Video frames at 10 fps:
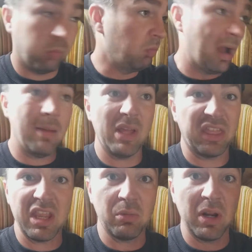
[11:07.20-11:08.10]
I'm a
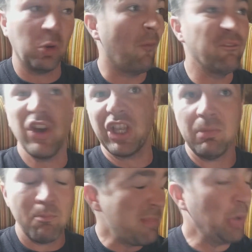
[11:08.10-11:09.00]
theoretical
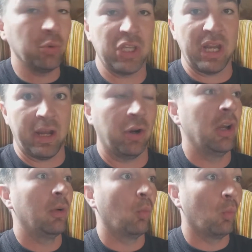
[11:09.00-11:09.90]
fucking millionaire.
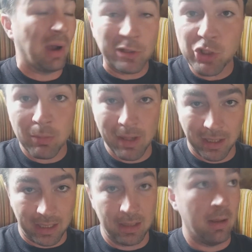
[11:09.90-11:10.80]
Watch your
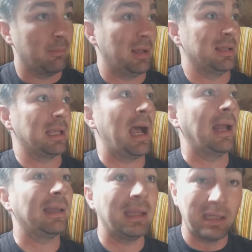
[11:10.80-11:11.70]
money, because I
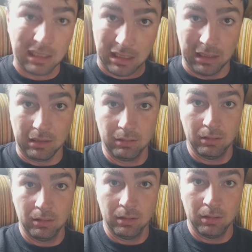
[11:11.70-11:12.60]
tend to get it.
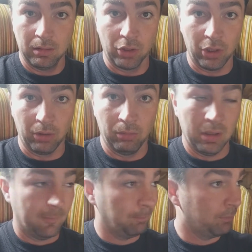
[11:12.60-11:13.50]
You know,
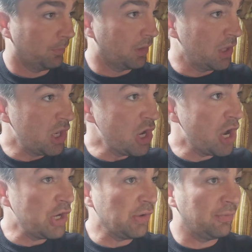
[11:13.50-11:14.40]

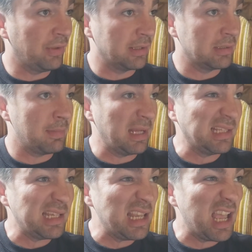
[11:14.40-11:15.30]
none of this makes
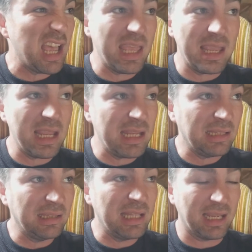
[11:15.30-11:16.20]
a
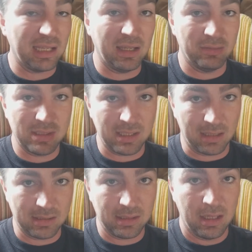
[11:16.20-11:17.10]
lick of
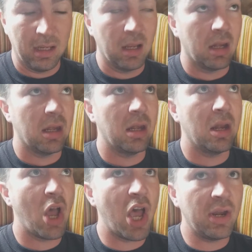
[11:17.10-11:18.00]
sense.
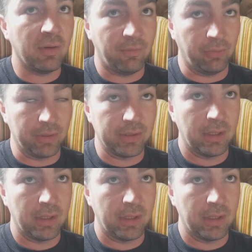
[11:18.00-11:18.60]
None of this.